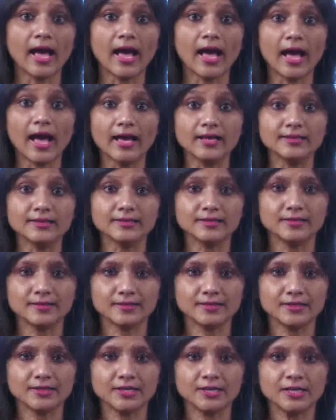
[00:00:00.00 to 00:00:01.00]
and
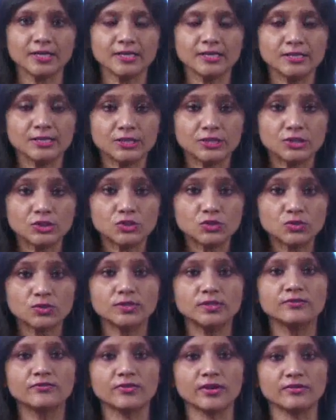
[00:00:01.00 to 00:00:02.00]

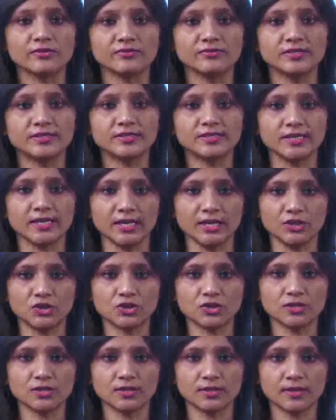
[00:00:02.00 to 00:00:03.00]
stood in front of the
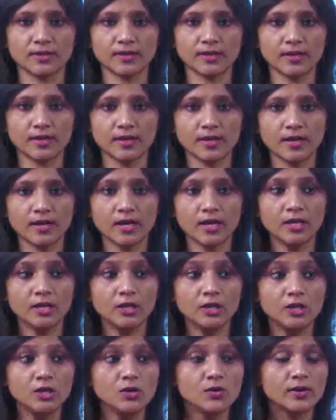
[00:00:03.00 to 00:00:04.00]
stage,
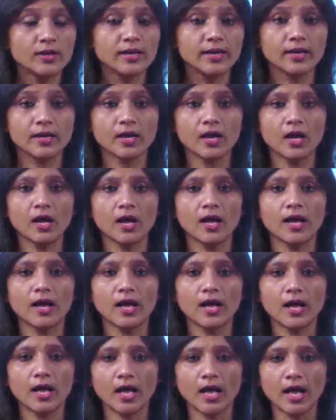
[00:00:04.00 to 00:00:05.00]
looking
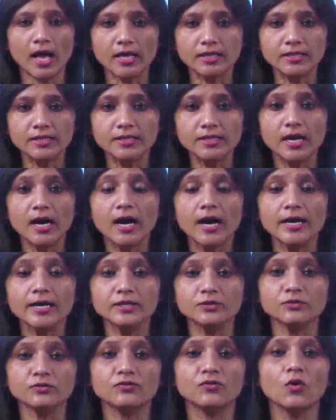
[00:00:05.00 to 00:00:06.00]
at the
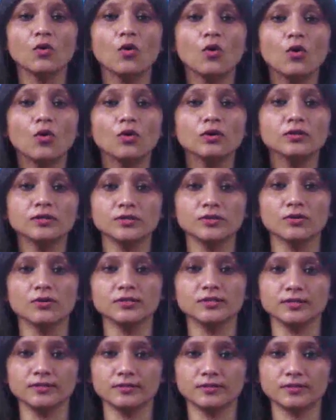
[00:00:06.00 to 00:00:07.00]
eyes of all the
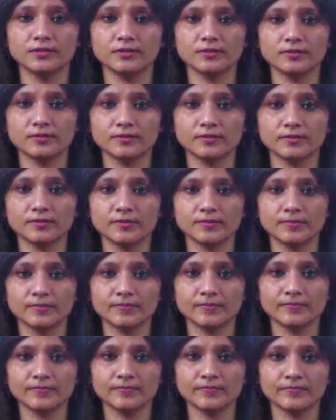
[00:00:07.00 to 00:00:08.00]
audience.
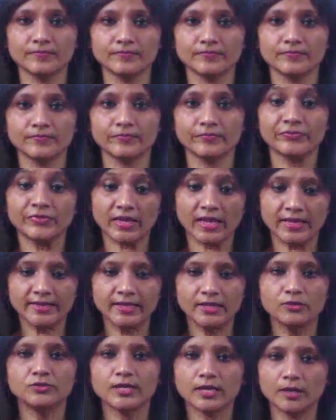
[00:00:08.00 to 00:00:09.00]

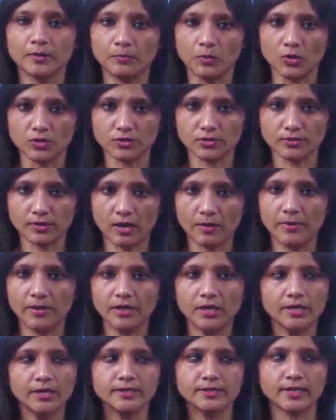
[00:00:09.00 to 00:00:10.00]
Then you take a pause. I
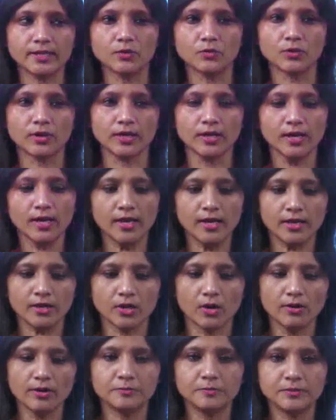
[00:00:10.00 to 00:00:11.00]
mean, he decided, okay,
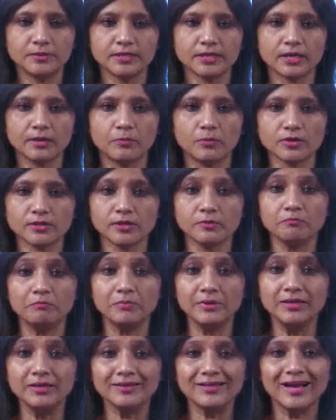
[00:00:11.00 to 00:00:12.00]
now let me take a pause and
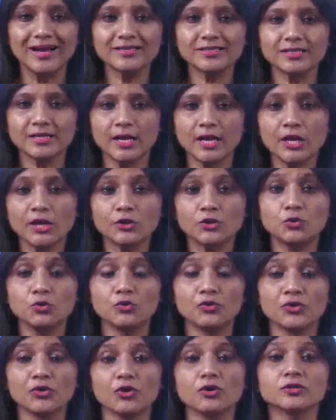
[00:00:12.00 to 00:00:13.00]
build that
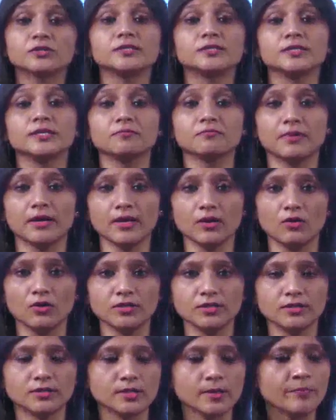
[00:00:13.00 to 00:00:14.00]
curiosity in my
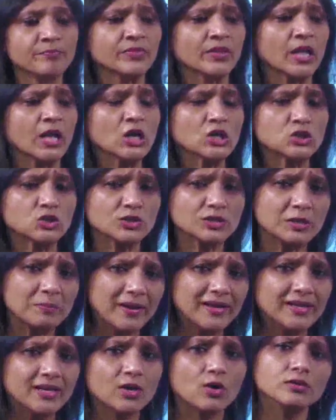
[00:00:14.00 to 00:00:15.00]
audience. So,
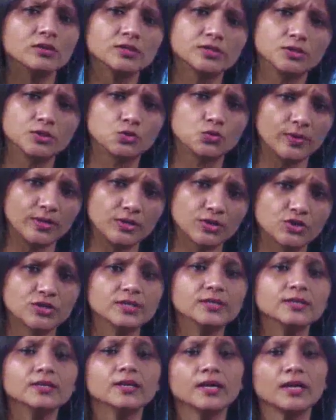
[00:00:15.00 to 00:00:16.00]
depending on the situation,